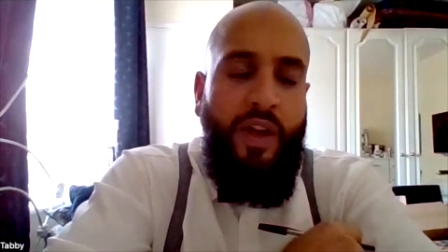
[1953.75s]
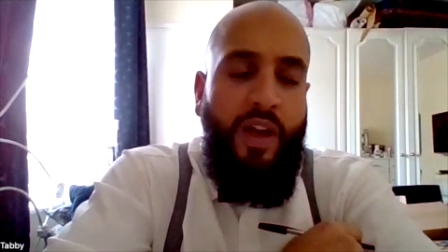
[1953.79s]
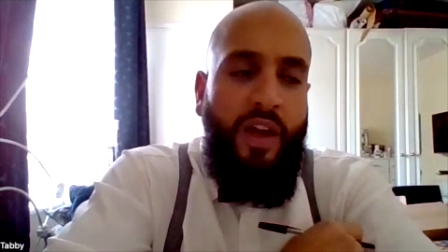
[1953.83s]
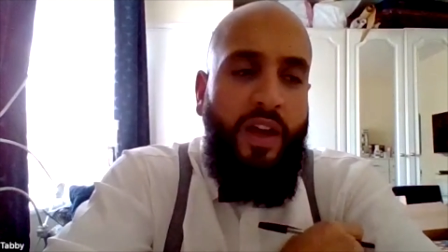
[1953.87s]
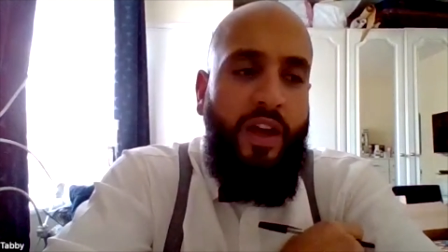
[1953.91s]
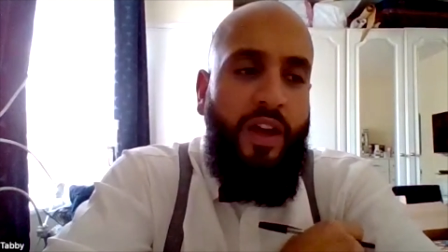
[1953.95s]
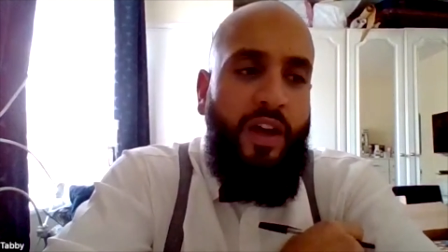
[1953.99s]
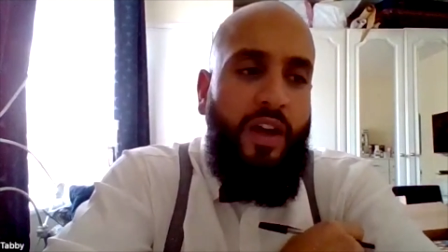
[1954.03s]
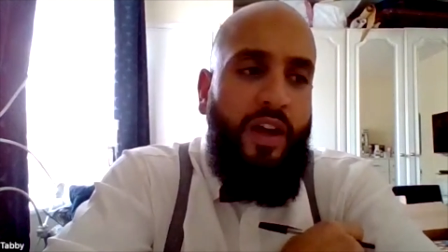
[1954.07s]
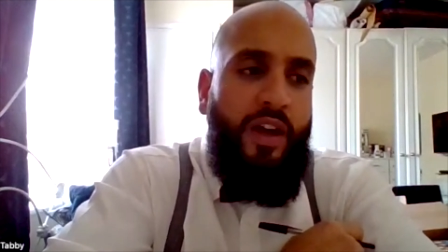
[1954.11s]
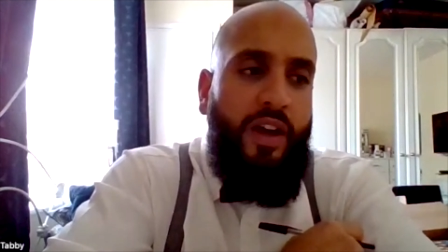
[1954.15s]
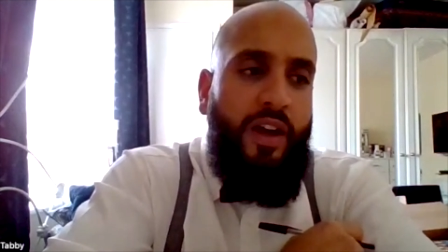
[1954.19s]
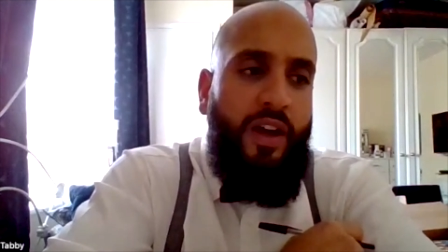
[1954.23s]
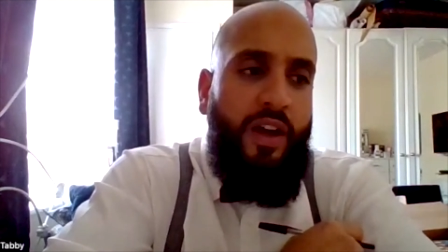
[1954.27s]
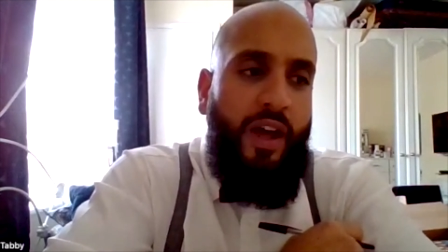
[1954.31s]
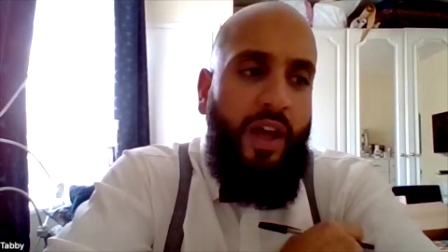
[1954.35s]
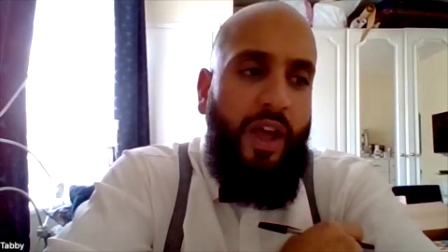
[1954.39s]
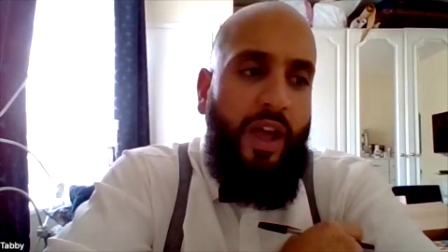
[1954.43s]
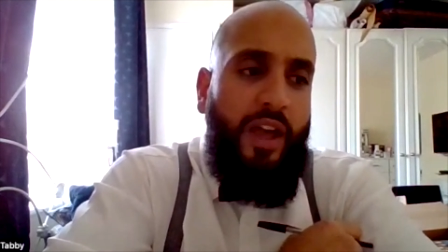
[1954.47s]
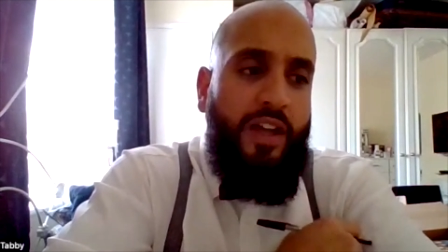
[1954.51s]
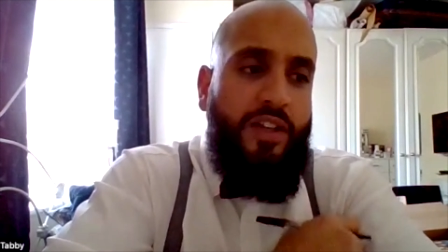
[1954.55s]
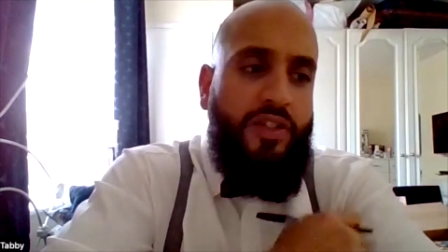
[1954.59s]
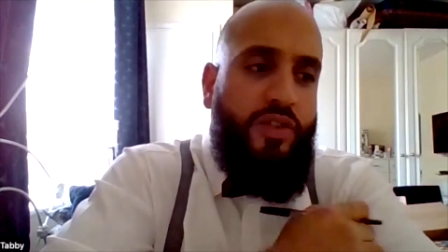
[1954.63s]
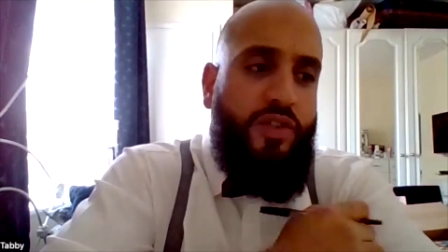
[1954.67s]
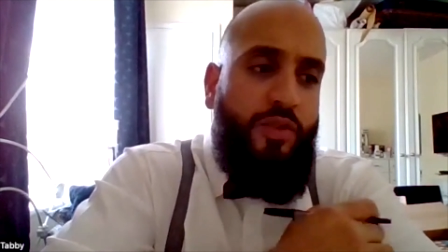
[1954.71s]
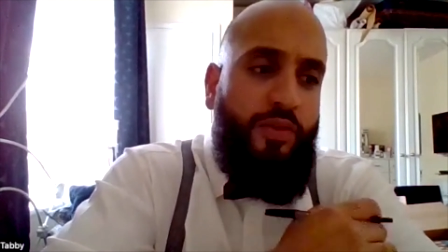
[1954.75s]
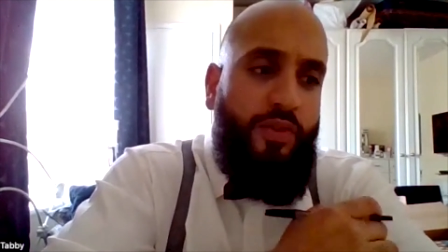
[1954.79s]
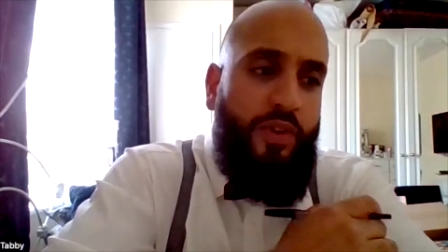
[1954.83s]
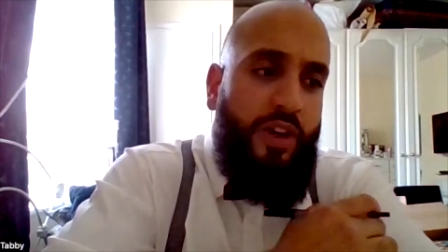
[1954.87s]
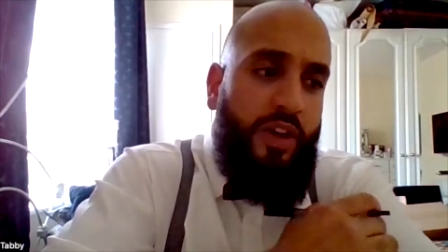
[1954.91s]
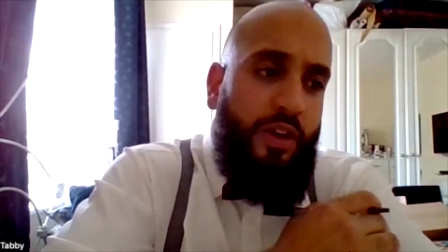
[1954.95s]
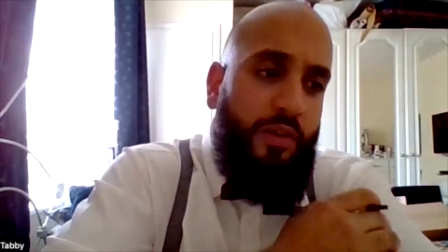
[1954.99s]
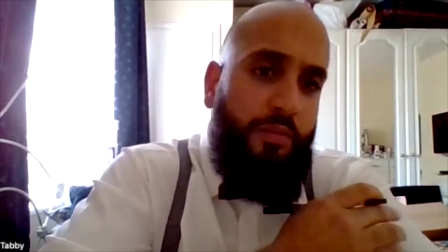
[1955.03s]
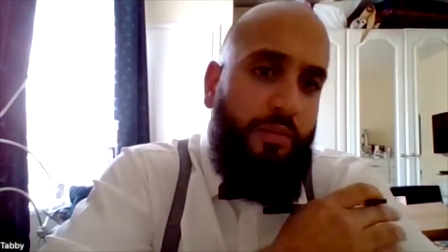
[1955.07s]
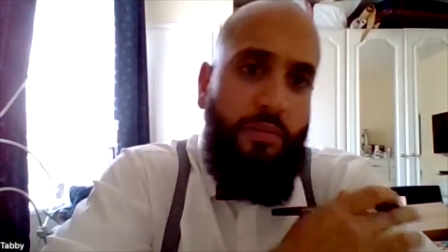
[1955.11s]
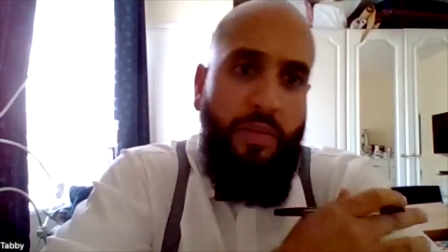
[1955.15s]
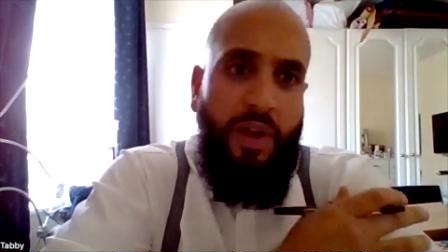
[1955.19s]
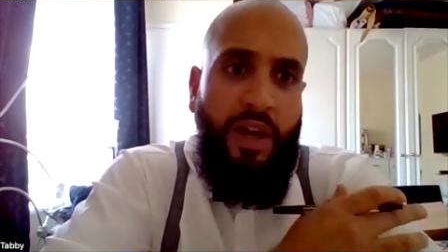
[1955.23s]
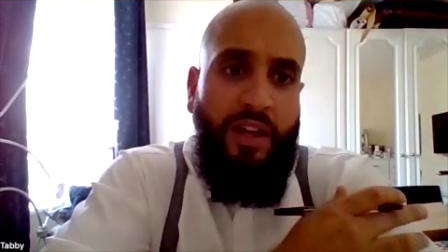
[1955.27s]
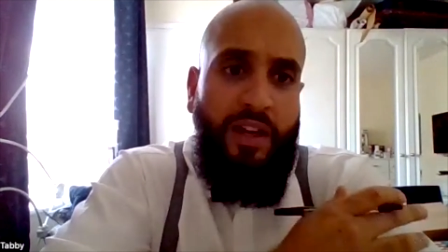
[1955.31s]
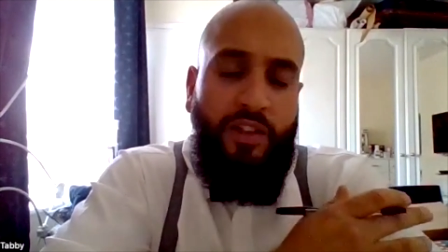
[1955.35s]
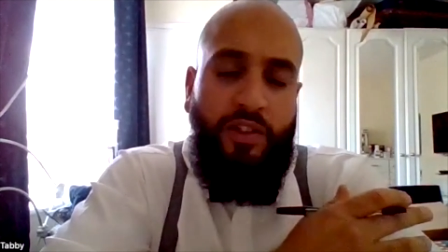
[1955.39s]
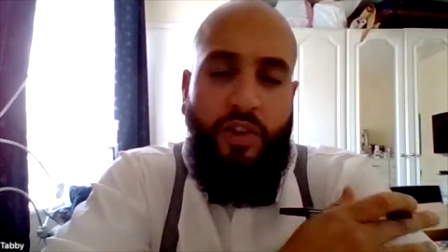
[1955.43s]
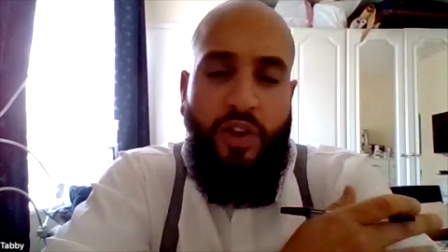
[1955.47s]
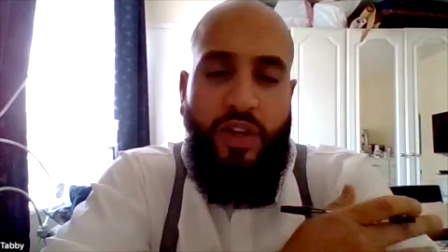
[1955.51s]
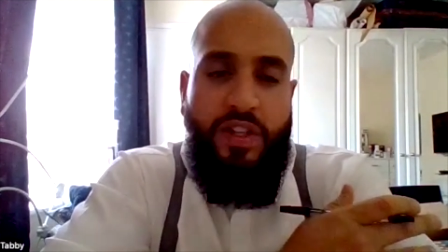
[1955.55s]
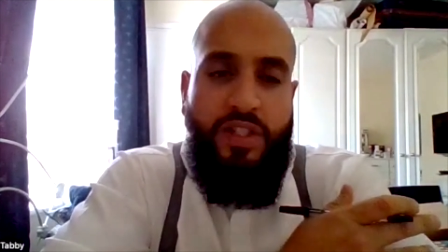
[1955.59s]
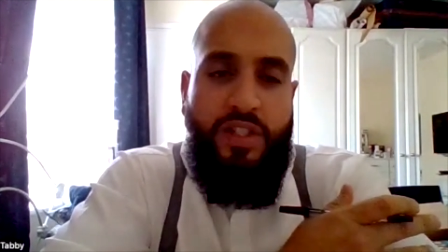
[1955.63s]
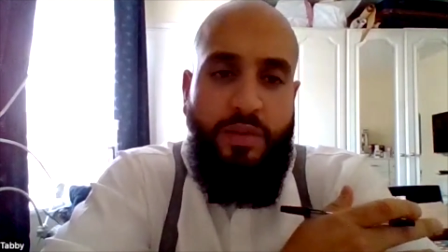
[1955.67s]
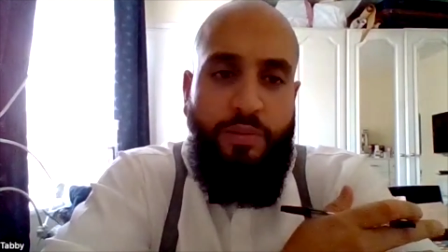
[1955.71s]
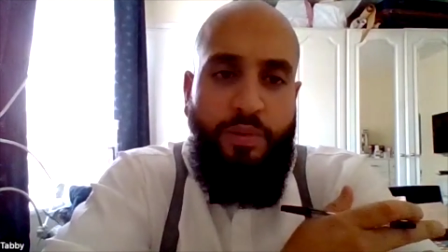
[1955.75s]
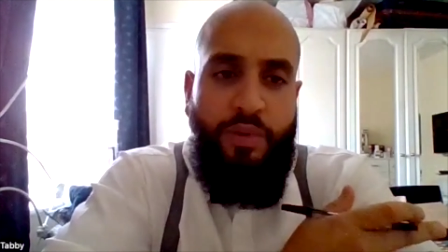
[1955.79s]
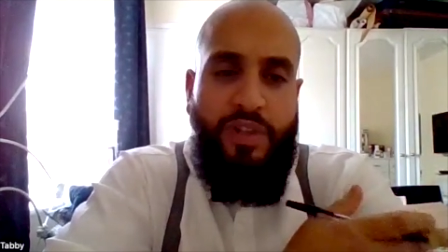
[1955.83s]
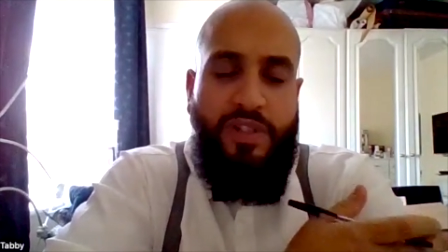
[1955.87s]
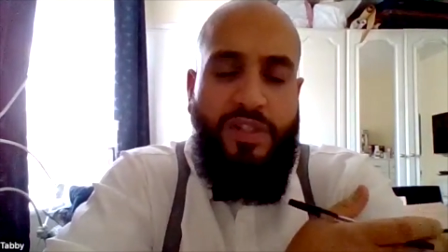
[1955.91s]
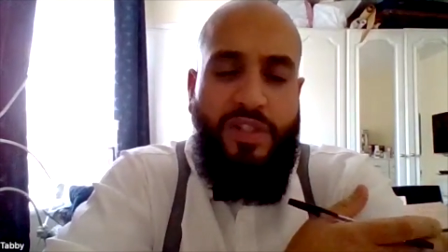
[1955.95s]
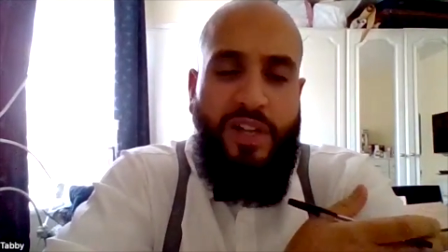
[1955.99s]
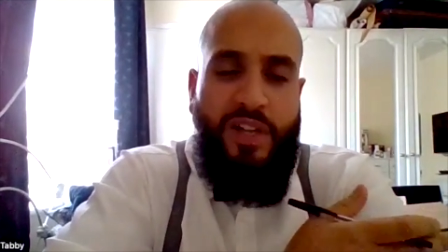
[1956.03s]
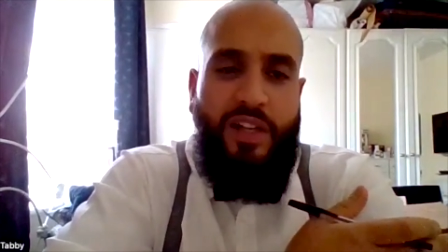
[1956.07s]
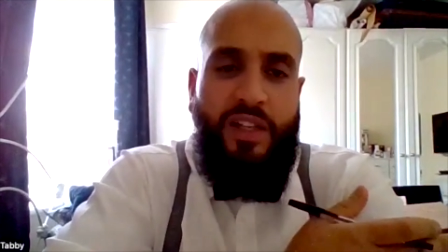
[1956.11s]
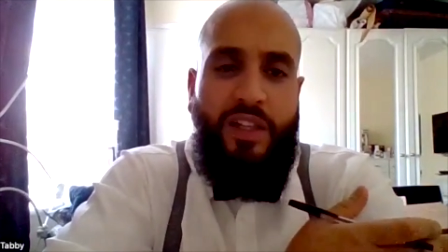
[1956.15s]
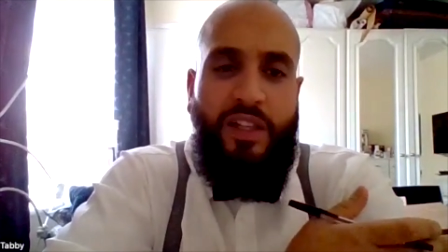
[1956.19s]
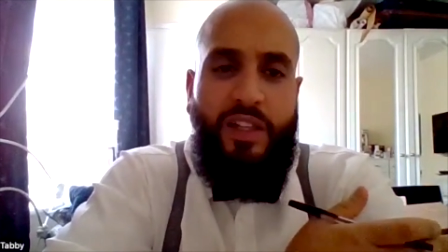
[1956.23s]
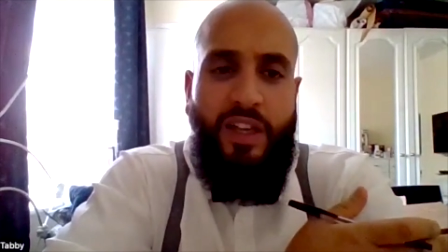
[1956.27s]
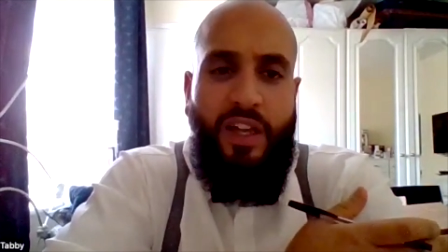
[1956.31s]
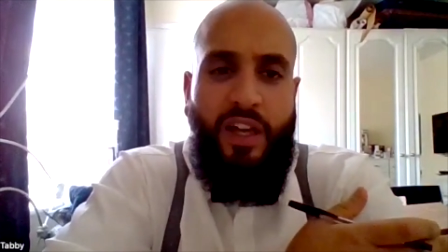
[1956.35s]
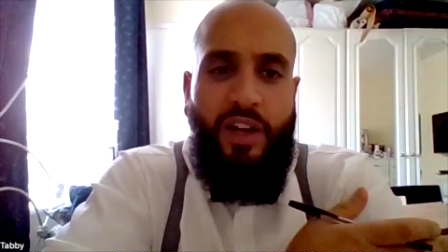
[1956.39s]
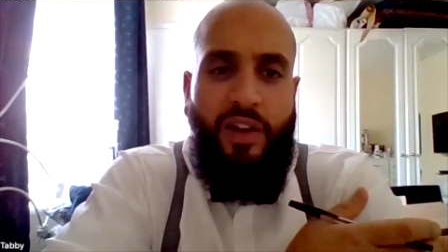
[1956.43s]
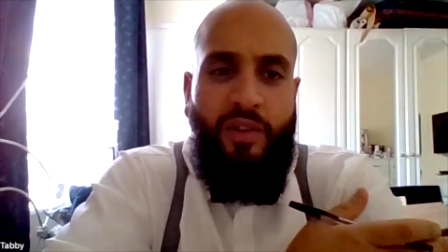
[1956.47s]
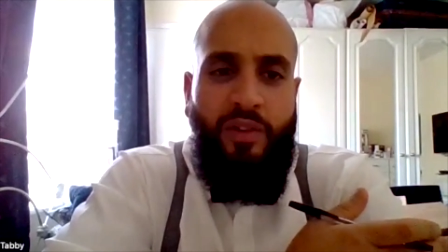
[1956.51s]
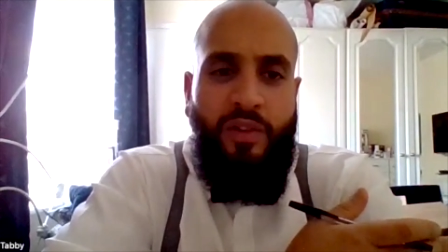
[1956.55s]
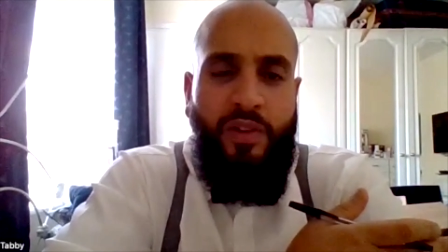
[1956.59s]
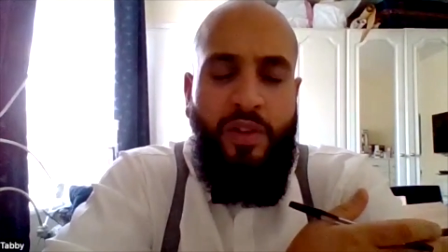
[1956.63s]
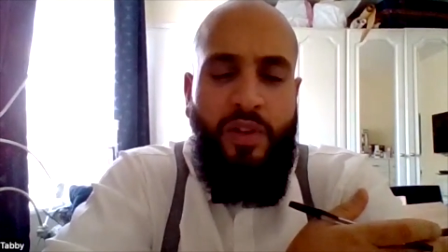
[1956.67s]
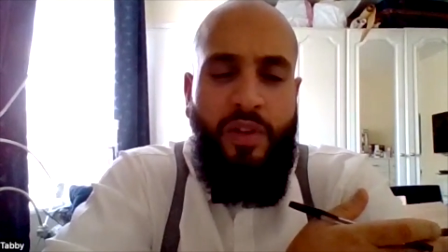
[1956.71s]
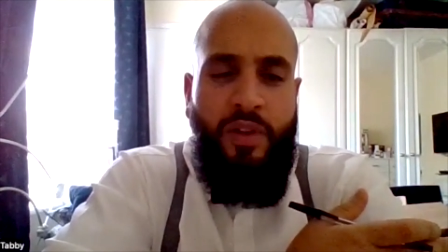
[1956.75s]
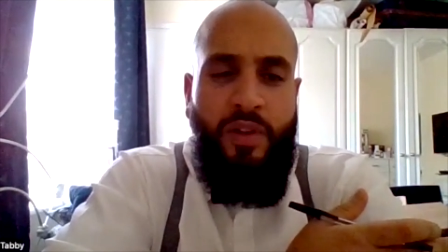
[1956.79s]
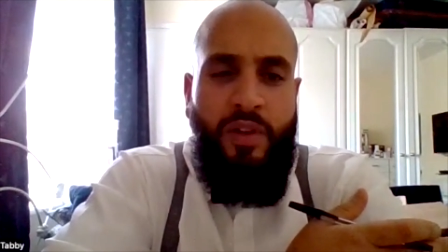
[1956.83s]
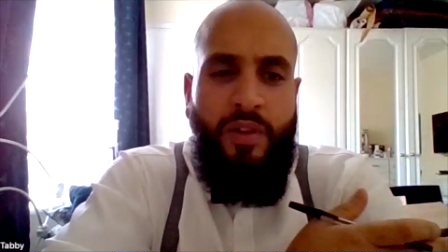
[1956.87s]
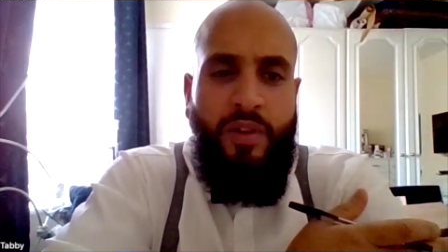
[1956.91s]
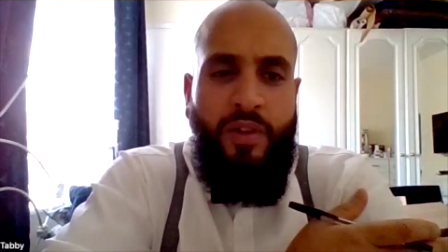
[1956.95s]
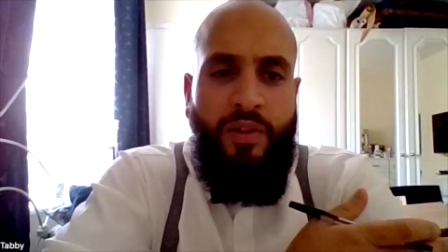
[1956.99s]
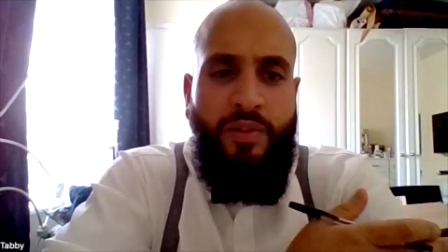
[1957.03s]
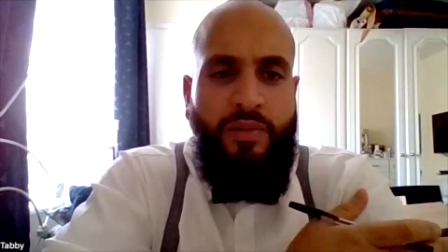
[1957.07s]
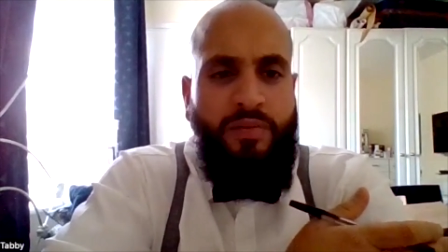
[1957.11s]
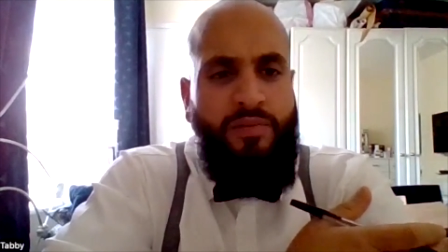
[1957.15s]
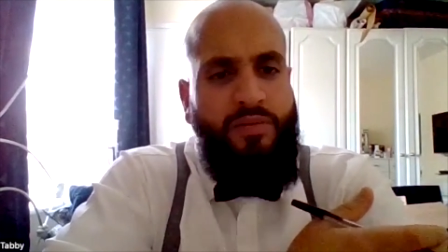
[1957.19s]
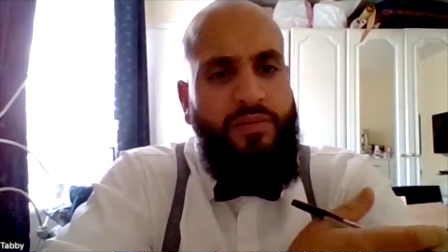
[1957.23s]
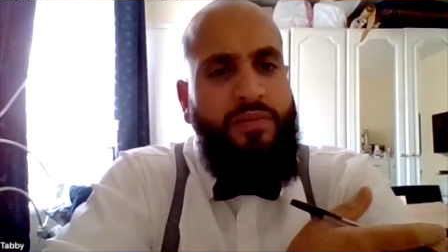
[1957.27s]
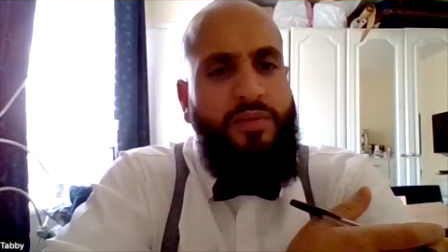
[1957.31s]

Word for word: uh extrovert, mad, crazy personality now. Mm.